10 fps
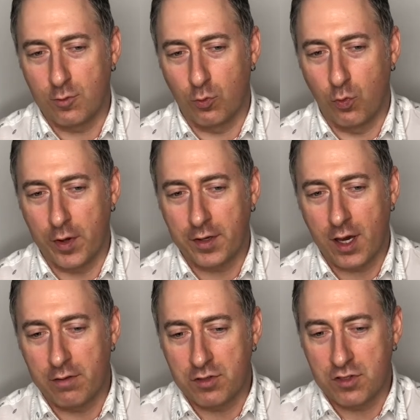one
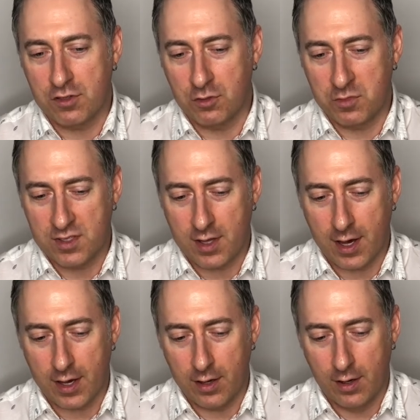kind of assumes
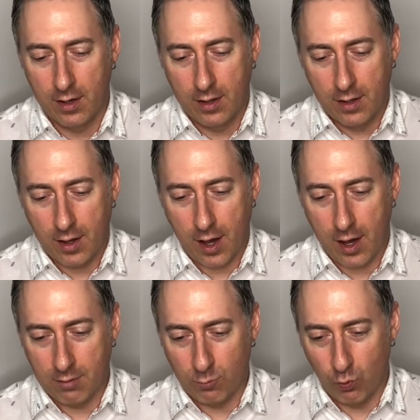that
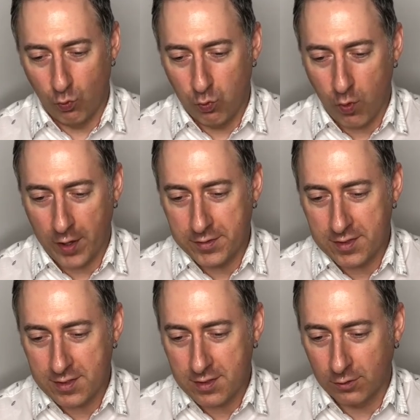
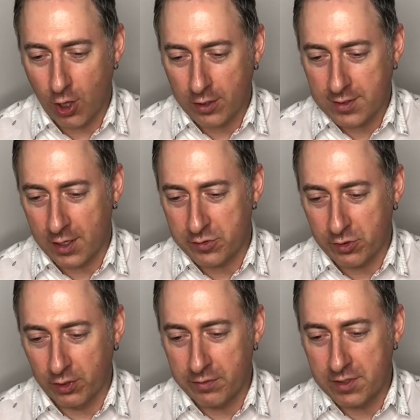once the lockdowns
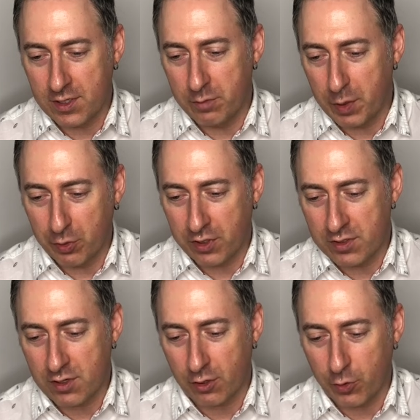are lifted and people can
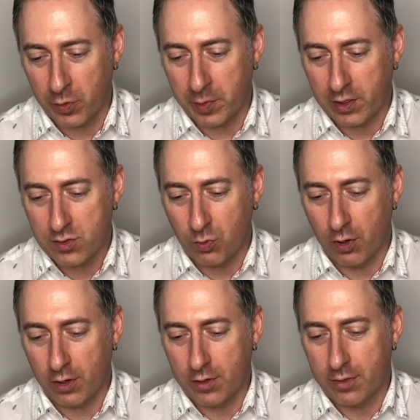start going back to
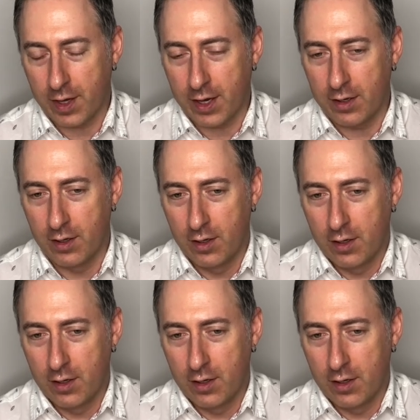work, that,